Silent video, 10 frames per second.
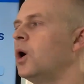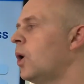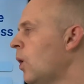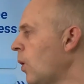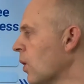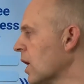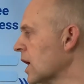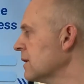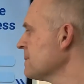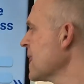
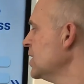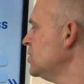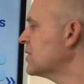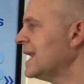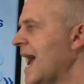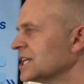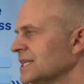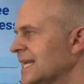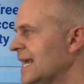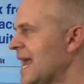Or you could
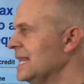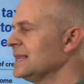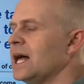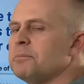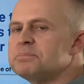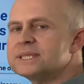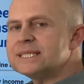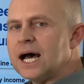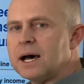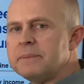actually get a lump
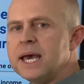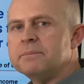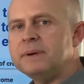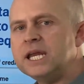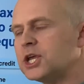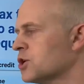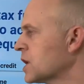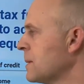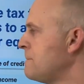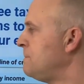sum, meaning you
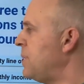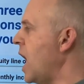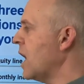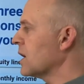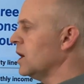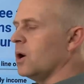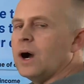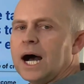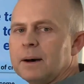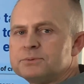could
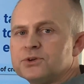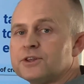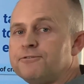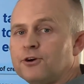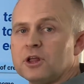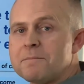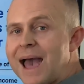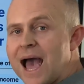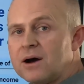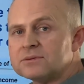borrow up to the full
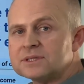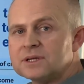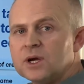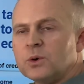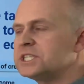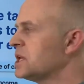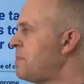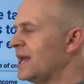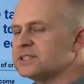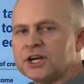amount, which
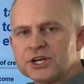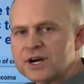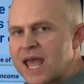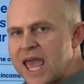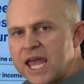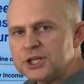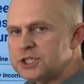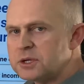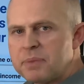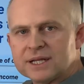depends on your age
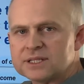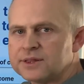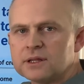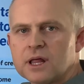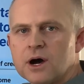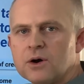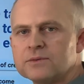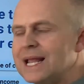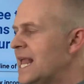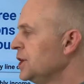and depends on the
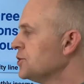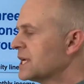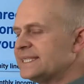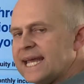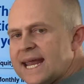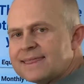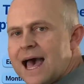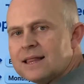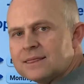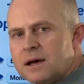loan. You could take
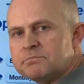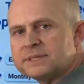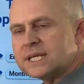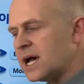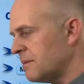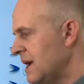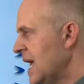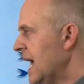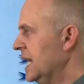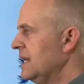that lump sum
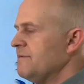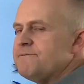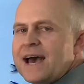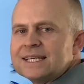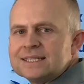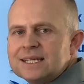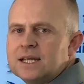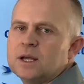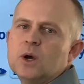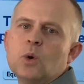and invest
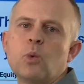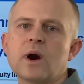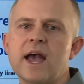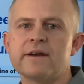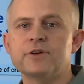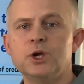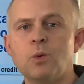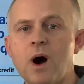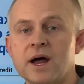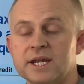it wherever you
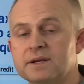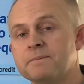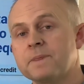wanted.